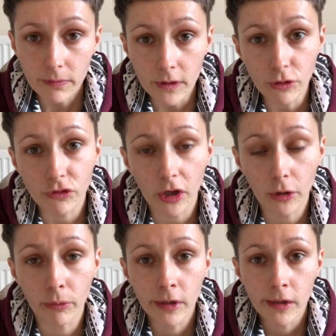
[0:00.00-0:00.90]

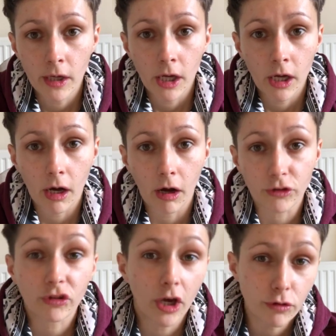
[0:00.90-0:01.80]
So I
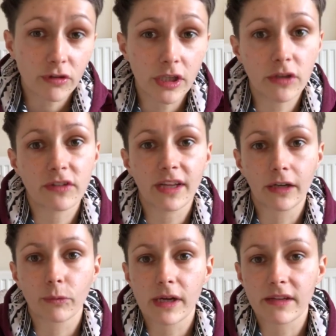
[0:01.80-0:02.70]
totally understand
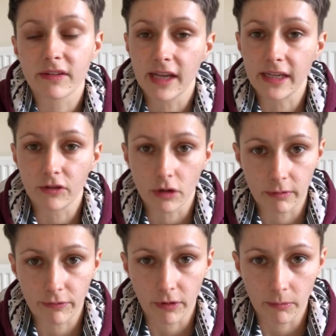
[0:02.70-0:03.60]
where this lady's coming
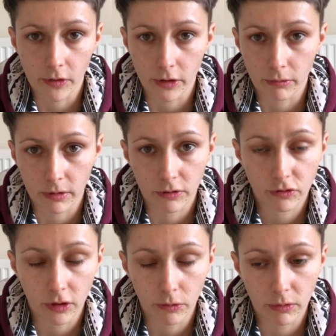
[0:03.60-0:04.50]
from though.
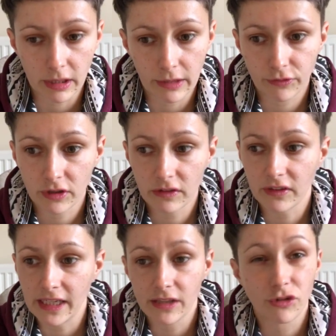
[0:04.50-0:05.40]
So if she's
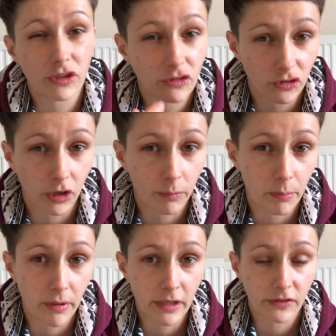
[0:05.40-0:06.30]
saying that she's the type of
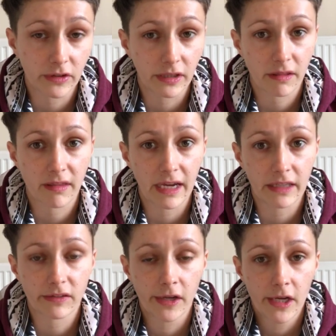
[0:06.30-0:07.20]
person
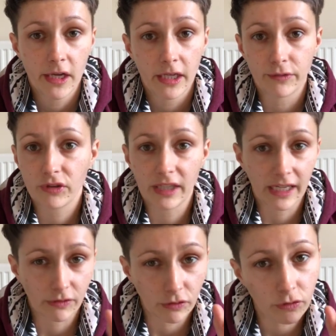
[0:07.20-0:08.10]
that if she
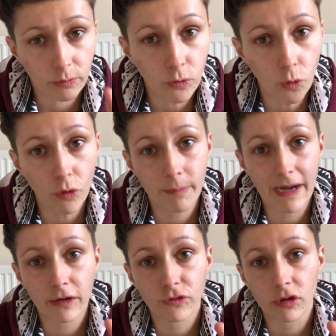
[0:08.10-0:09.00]
has a small
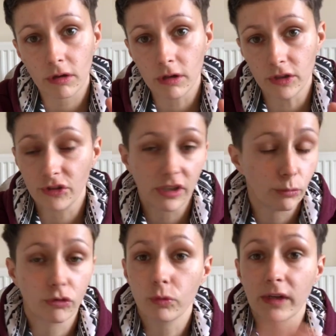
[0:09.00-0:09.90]
amount of chocolate, she will
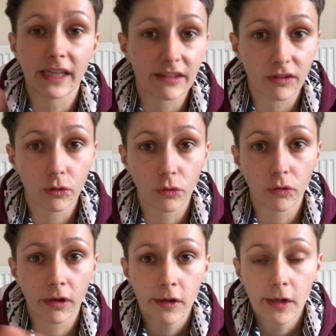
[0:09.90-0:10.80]
just want to eat it
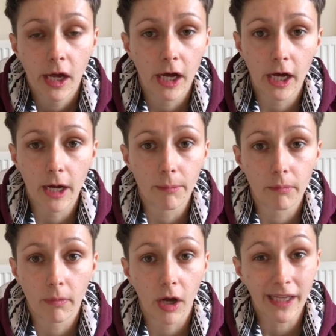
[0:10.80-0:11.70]
all.
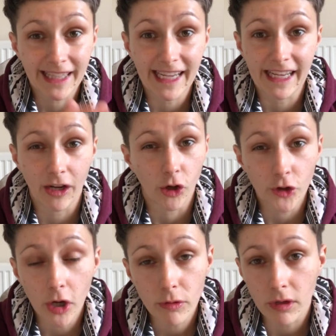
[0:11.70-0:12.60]
I get it. I
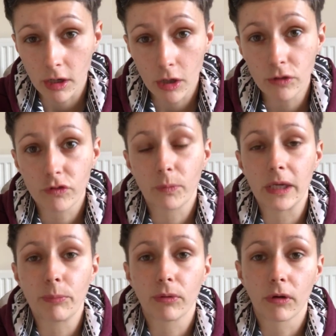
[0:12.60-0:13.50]
know that loads of
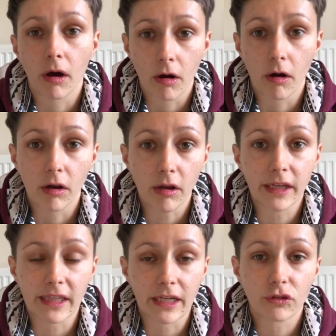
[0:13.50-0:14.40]
people are like that.